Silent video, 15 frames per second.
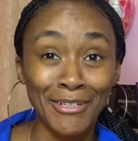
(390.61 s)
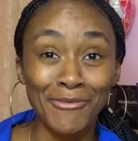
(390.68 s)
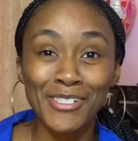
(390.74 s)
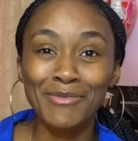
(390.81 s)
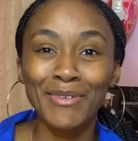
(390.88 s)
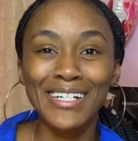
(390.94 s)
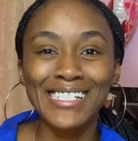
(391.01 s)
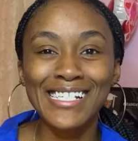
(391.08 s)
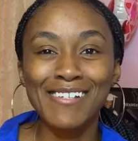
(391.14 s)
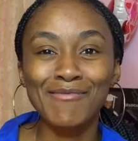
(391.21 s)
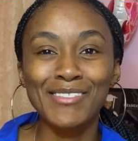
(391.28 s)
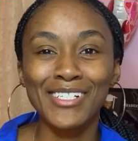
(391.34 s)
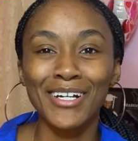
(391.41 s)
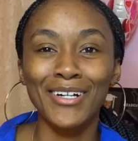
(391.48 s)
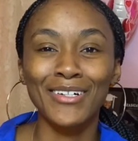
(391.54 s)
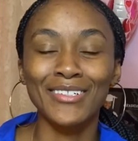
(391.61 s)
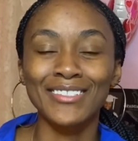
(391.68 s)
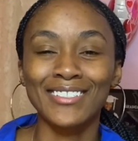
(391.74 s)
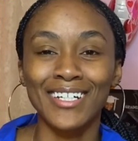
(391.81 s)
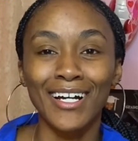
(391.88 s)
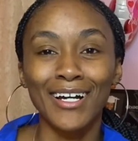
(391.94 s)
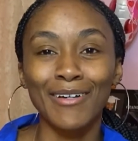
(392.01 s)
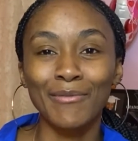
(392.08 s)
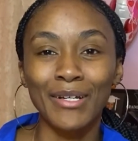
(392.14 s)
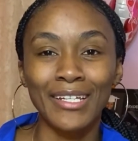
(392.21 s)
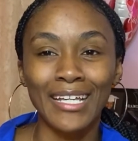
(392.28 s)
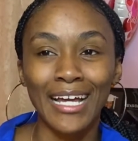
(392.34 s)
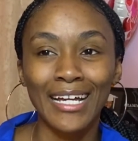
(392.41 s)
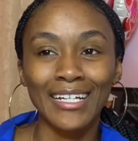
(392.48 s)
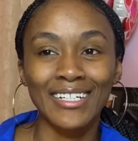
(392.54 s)
which might seem so dumb and
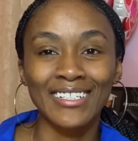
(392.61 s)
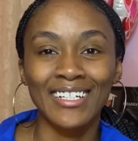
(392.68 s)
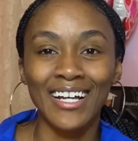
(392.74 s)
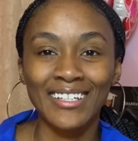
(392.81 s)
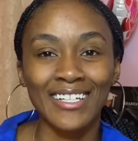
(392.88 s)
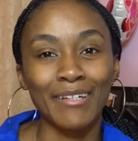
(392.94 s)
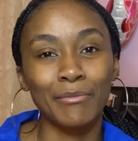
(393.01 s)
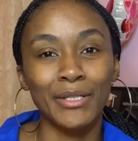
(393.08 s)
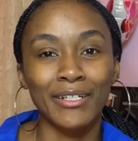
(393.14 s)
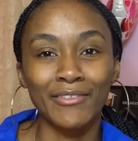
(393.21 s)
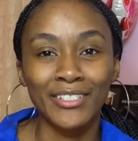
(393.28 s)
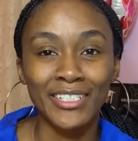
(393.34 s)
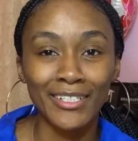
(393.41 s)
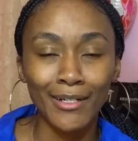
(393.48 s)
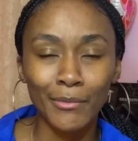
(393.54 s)
like not that big of a deal,